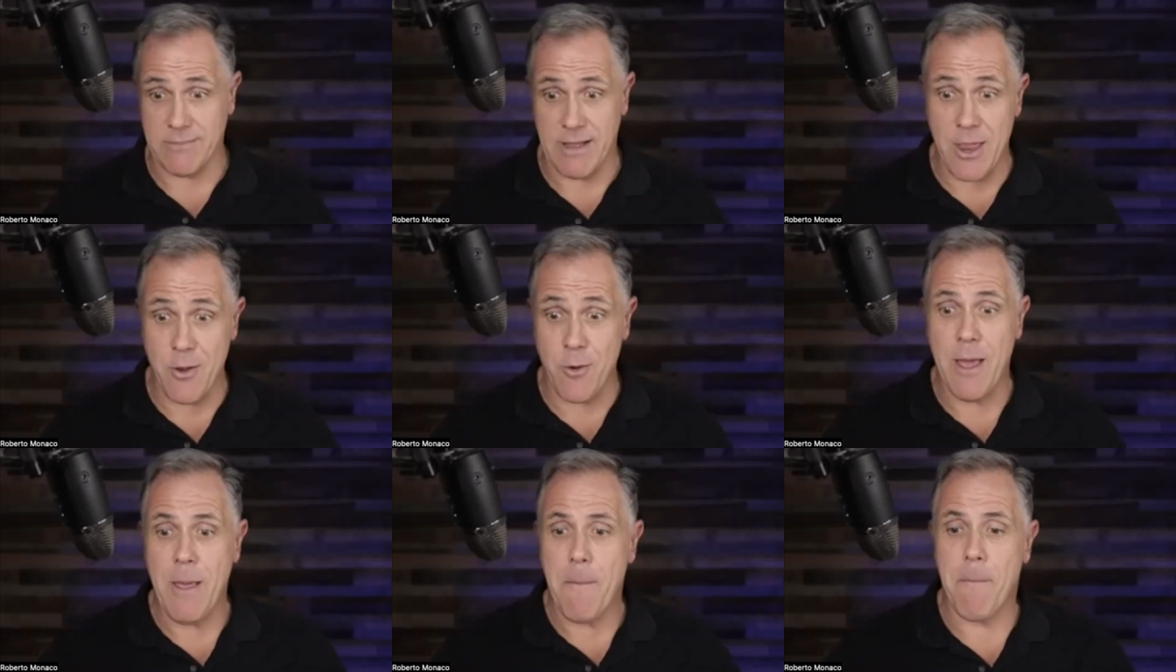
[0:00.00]
Are
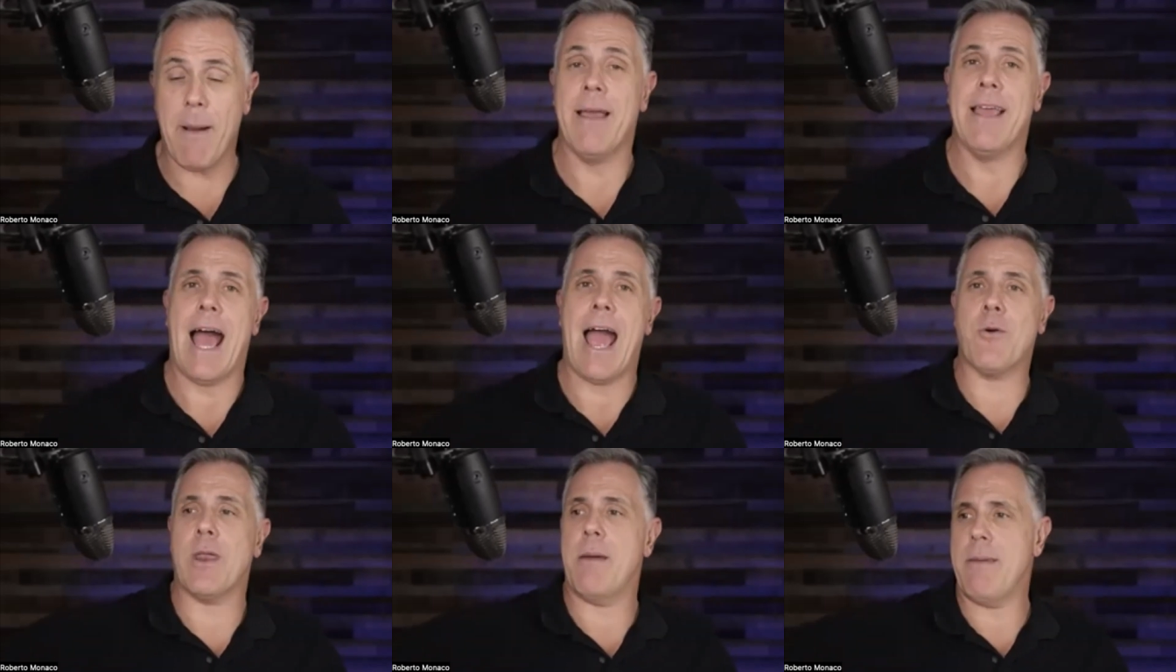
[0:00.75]
you are you
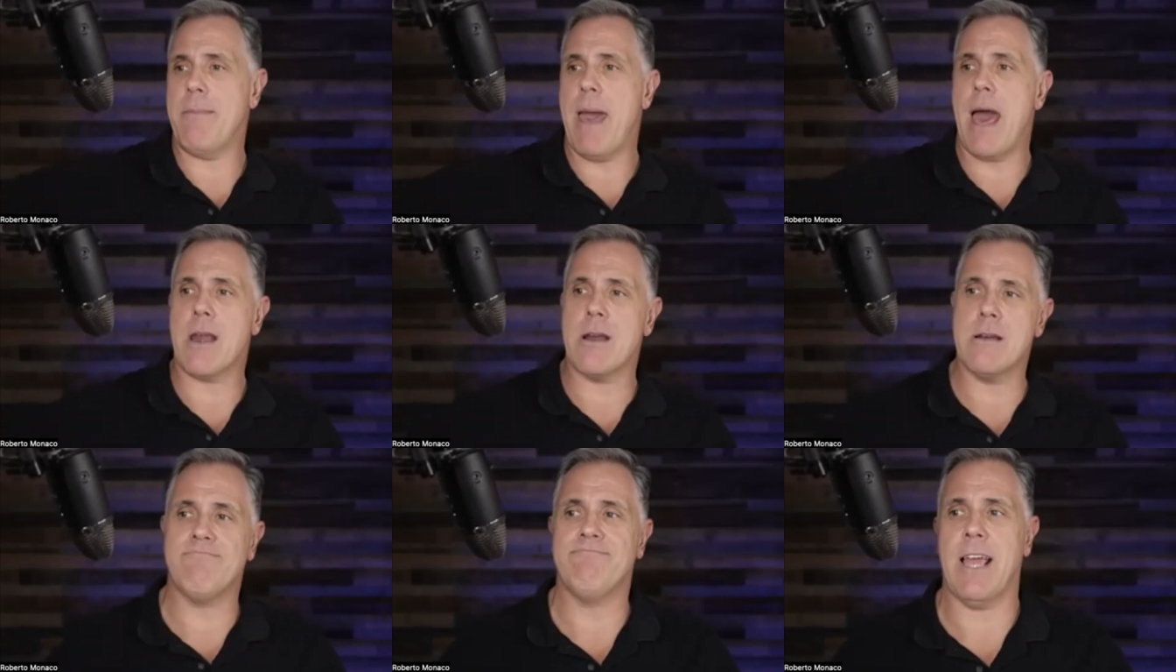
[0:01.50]
gonna be
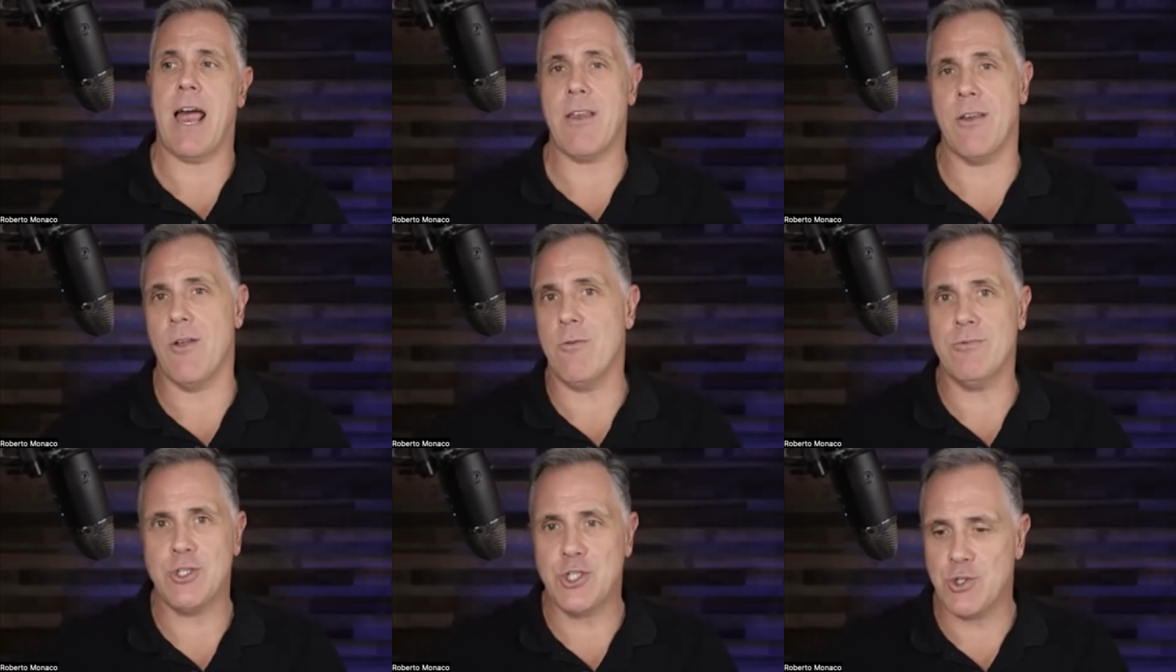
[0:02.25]
better? I don't
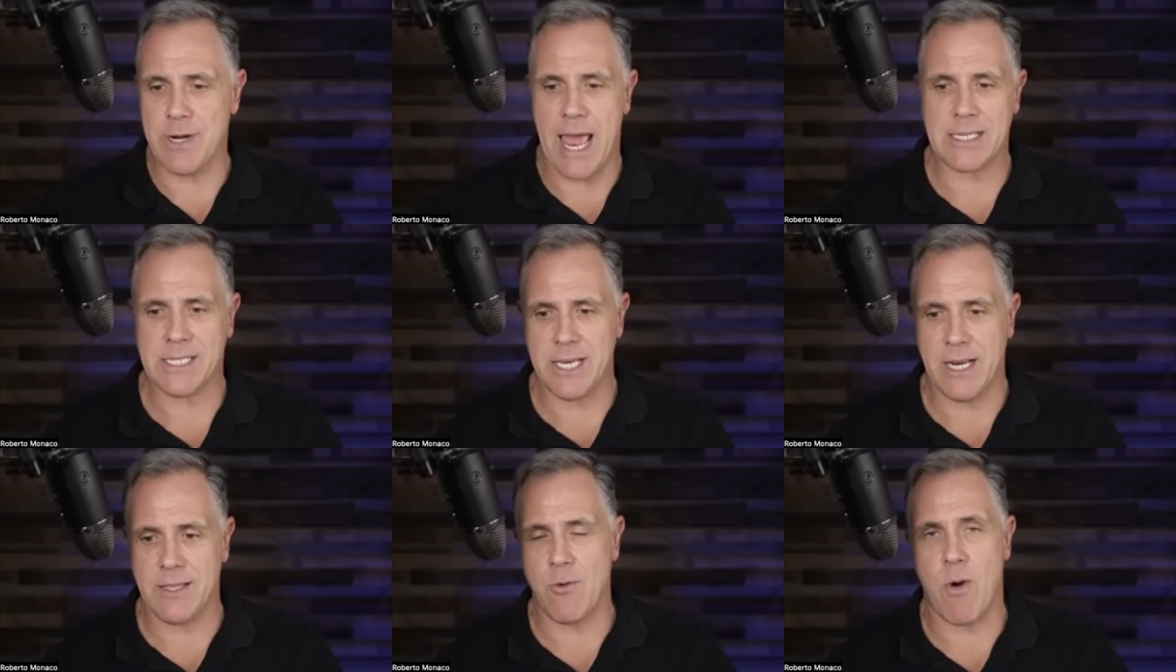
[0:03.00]
know, June next
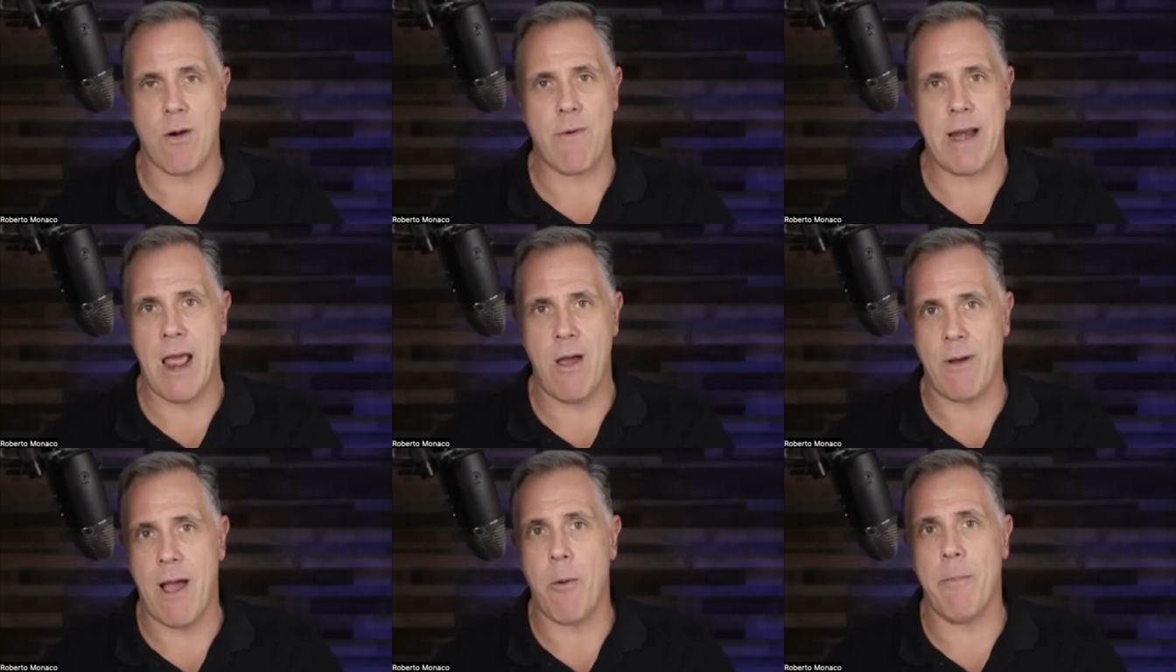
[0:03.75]
year than you are right
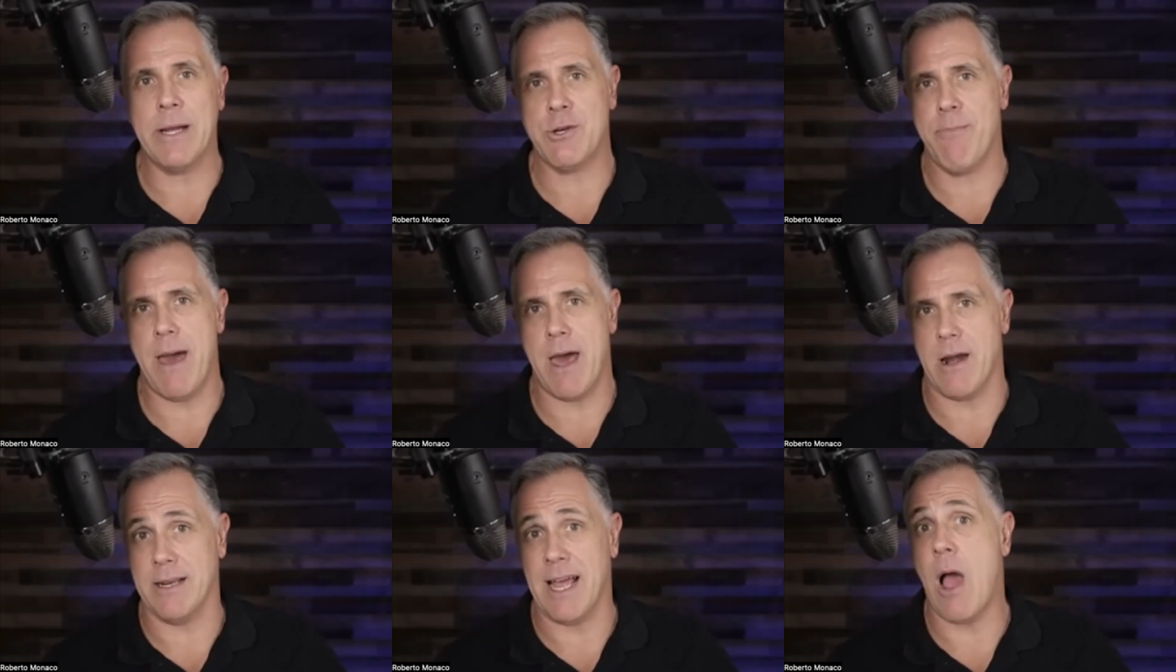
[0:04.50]
now. How much
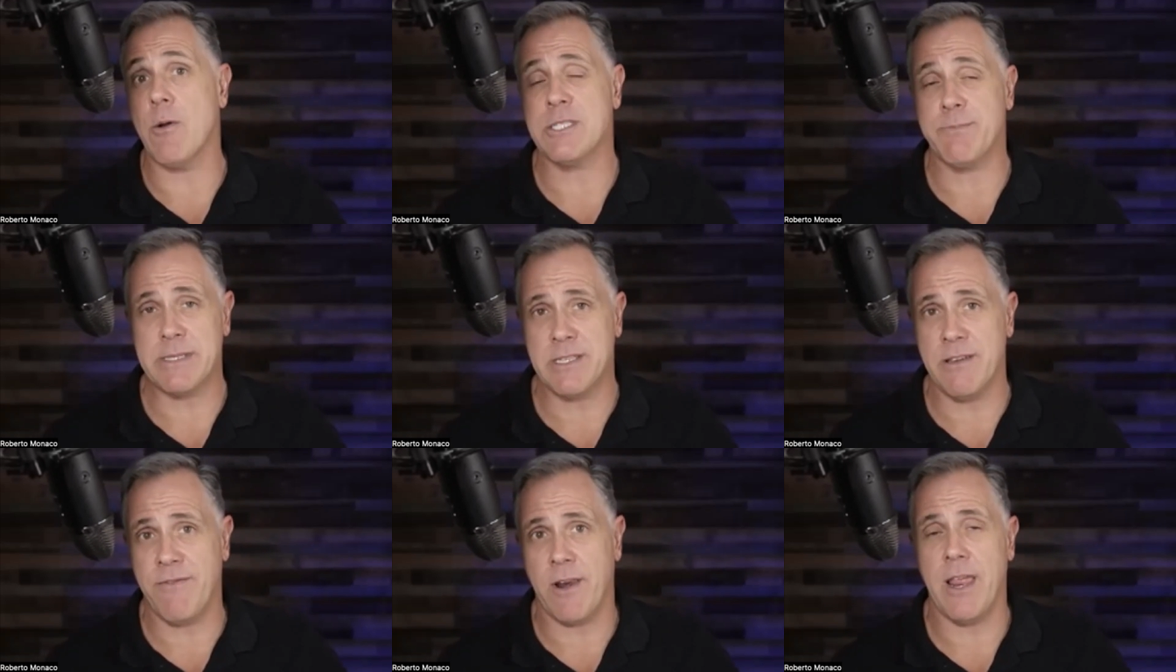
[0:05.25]
better? How
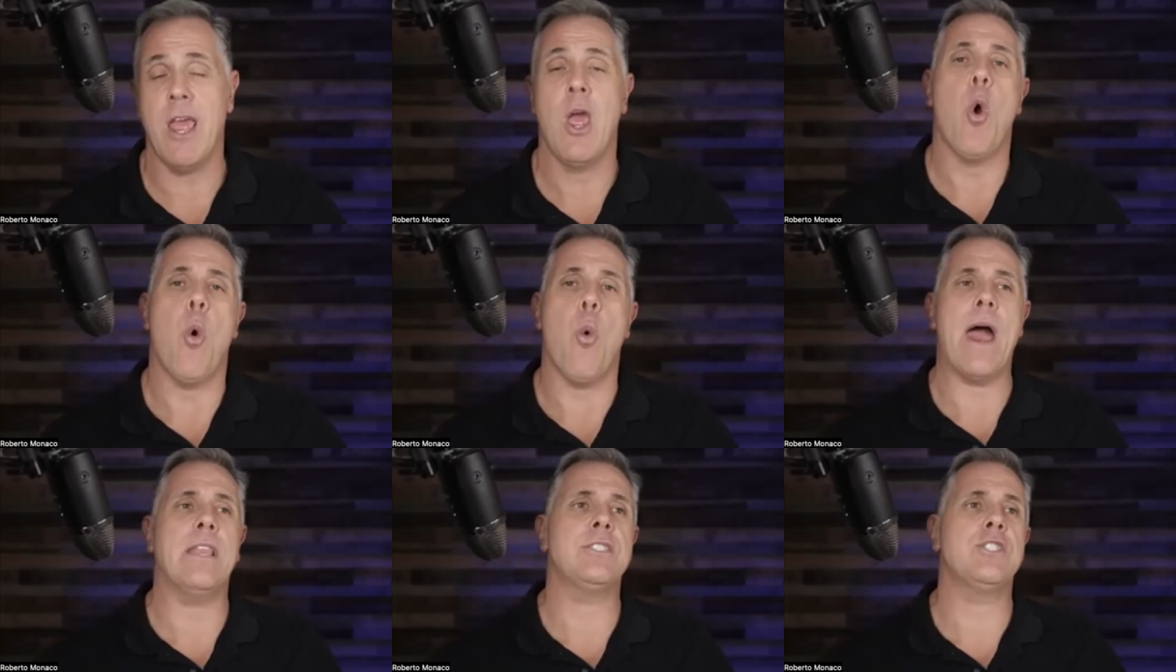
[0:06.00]
specifically?
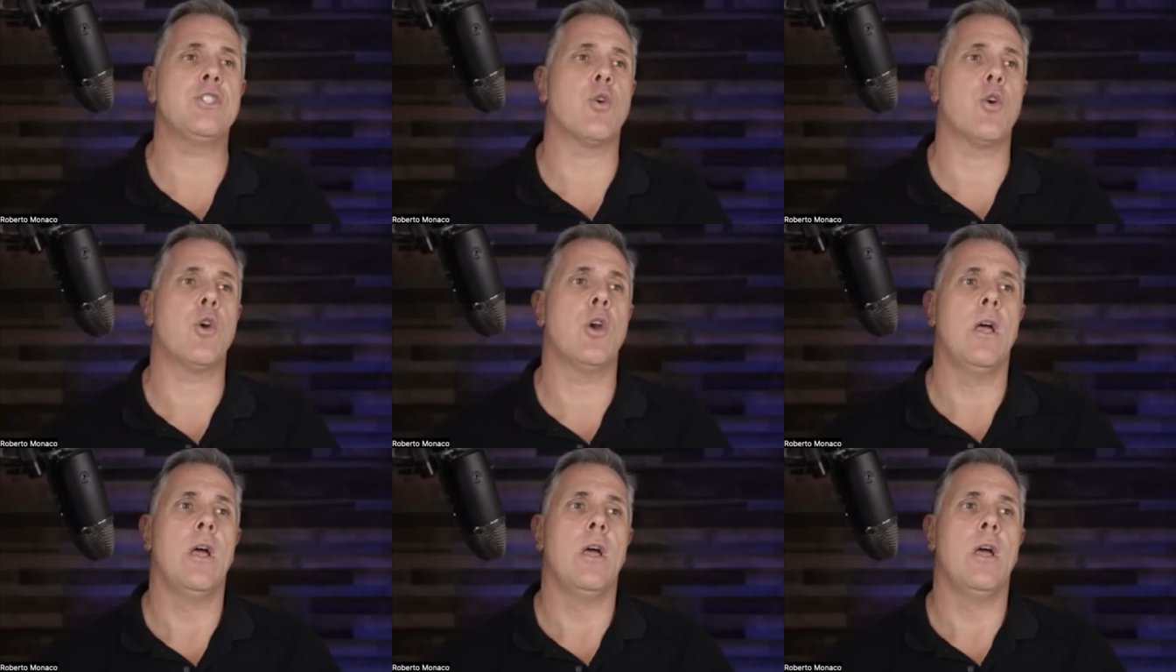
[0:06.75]
What is your